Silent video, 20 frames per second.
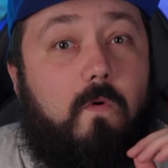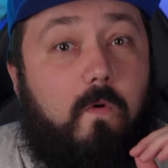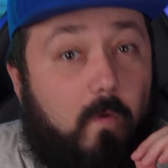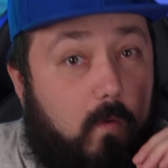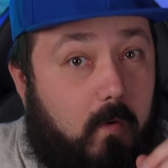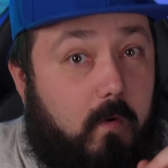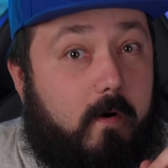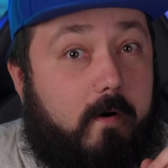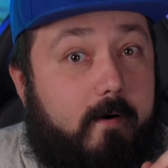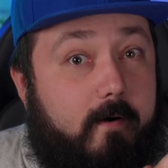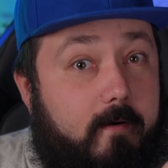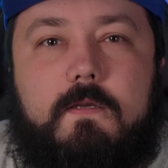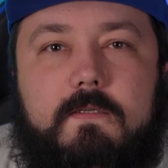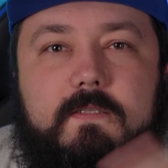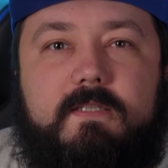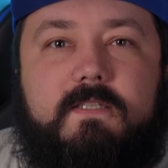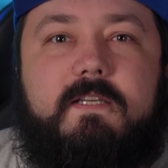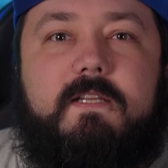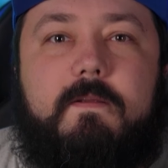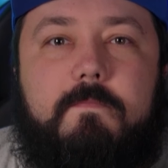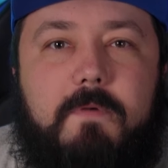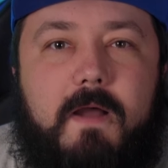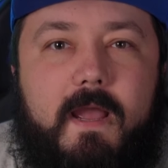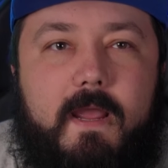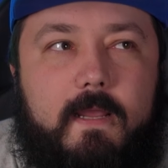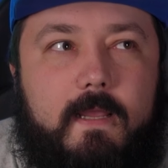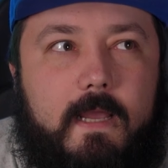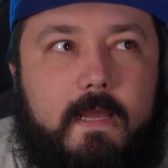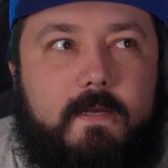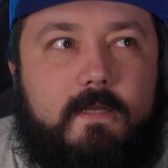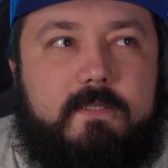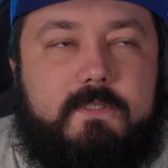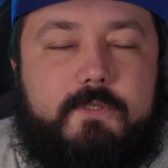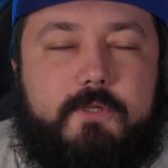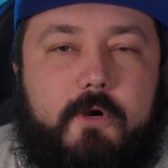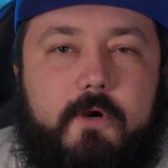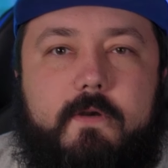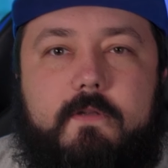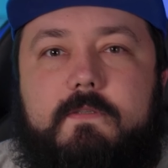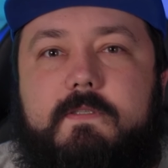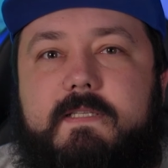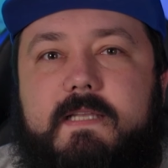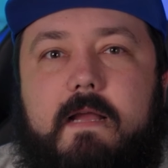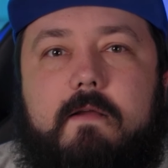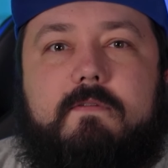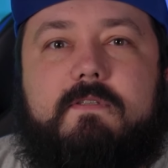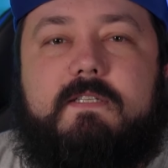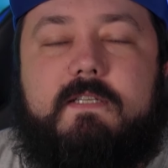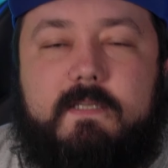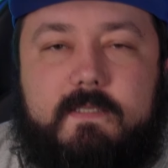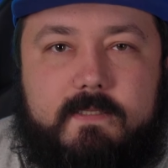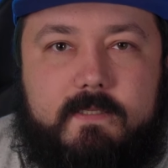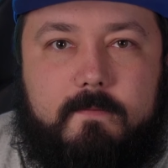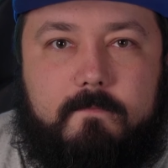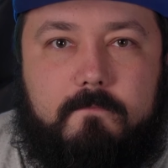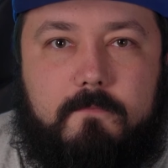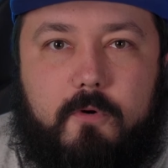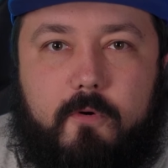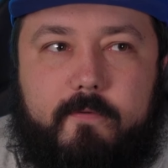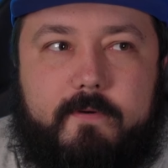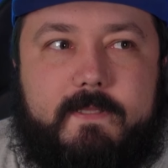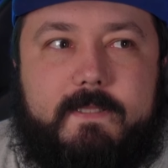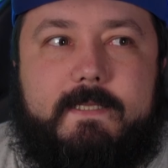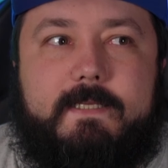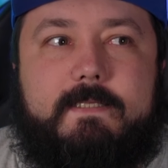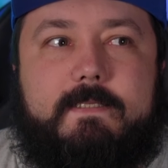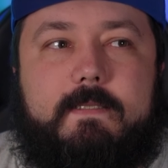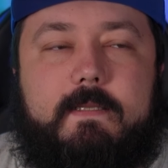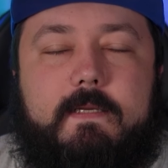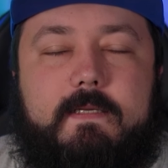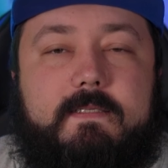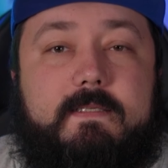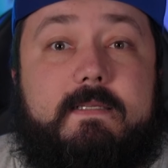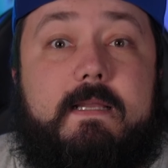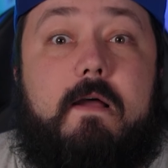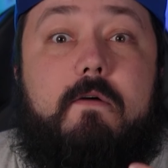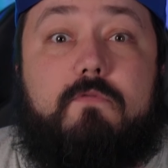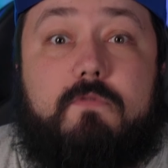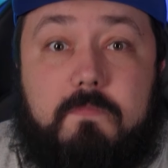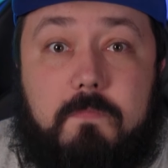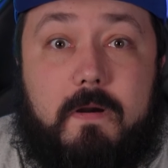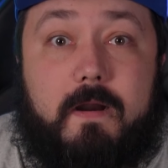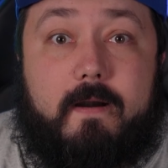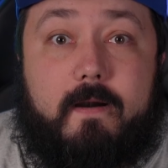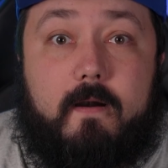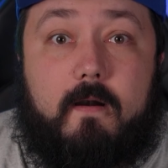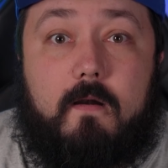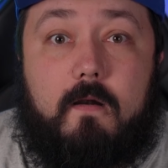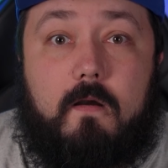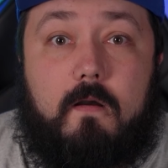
Or consider buying an external sound system, or at least a sound bar.